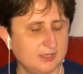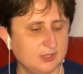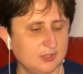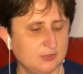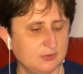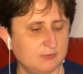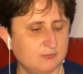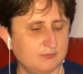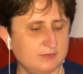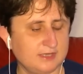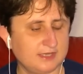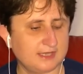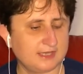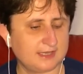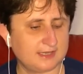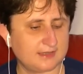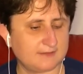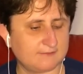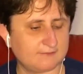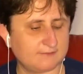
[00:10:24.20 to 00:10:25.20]
we
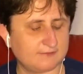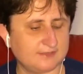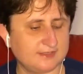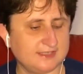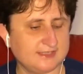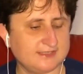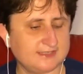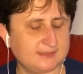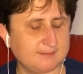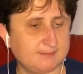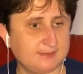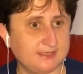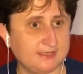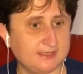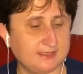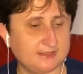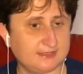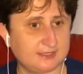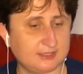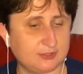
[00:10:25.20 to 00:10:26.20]
have
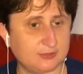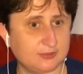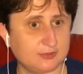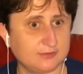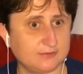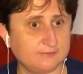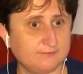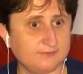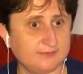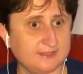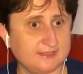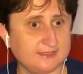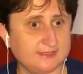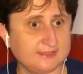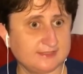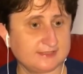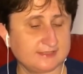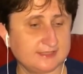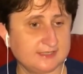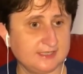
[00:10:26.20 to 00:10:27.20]
disability confident
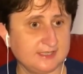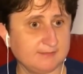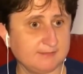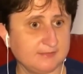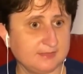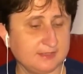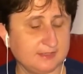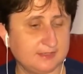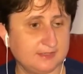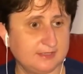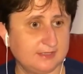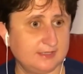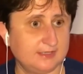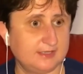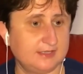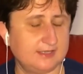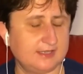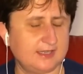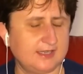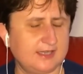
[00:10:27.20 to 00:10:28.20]
scheme
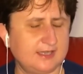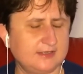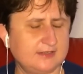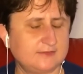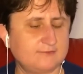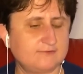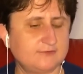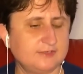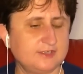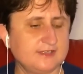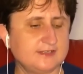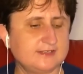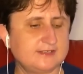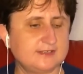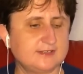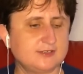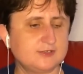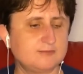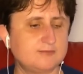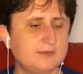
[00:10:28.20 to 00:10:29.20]
and for
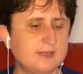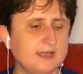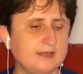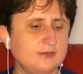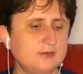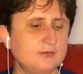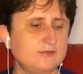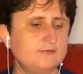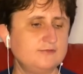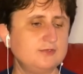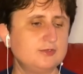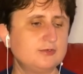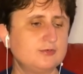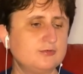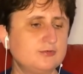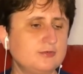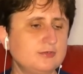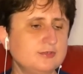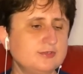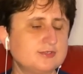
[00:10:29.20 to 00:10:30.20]
instance, one of the
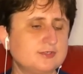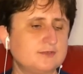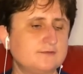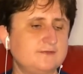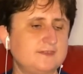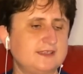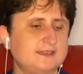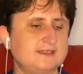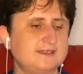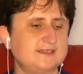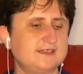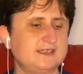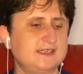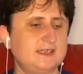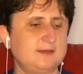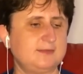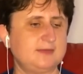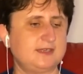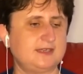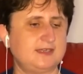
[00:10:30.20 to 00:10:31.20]
rules of that
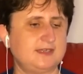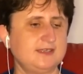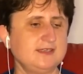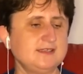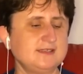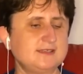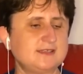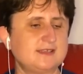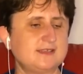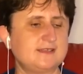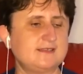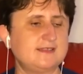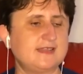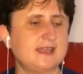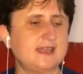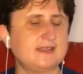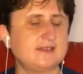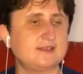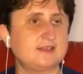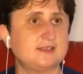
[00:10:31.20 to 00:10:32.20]
scheme is
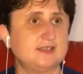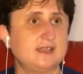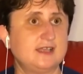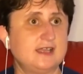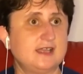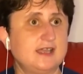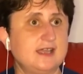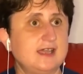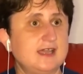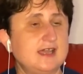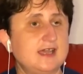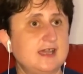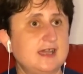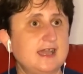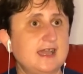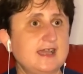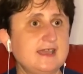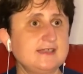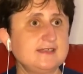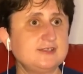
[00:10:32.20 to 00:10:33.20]
that
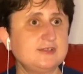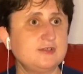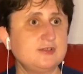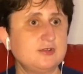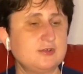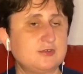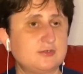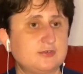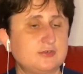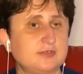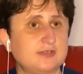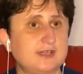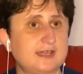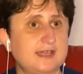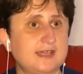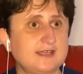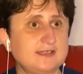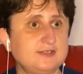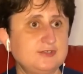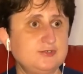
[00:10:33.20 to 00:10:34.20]
as long
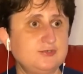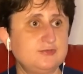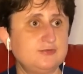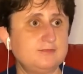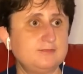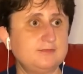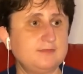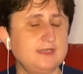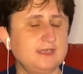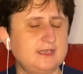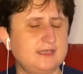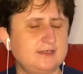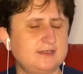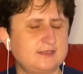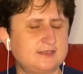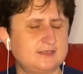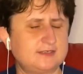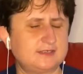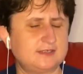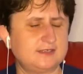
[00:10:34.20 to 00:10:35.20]
as you meet
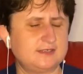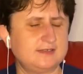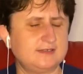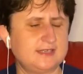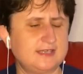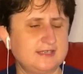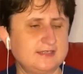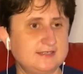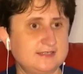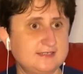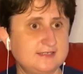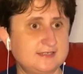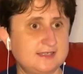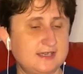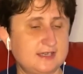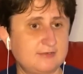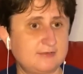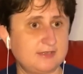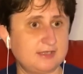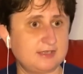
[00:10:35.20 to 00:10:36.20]

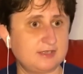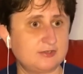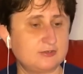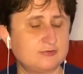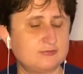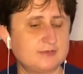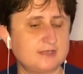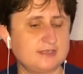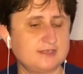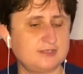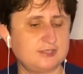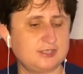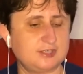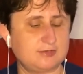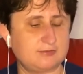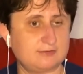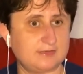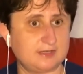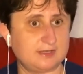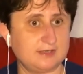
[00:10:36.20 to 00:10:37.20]
necessary
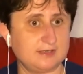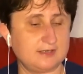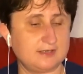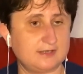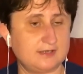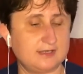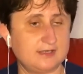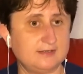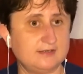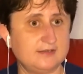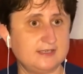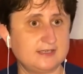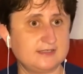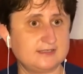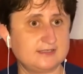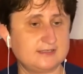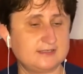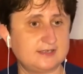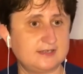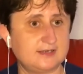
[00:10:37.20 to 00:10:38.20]
criteria,
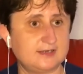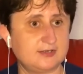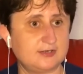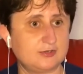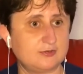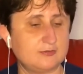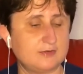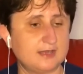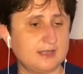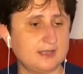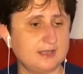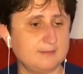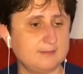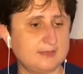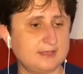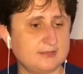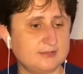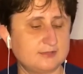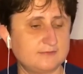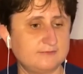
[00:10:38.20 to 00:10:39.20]
necessary
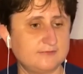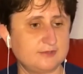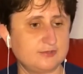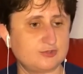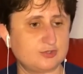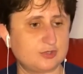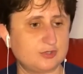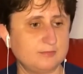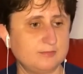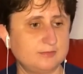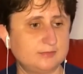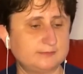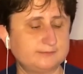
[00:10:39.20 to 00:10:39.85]
requirements of the job,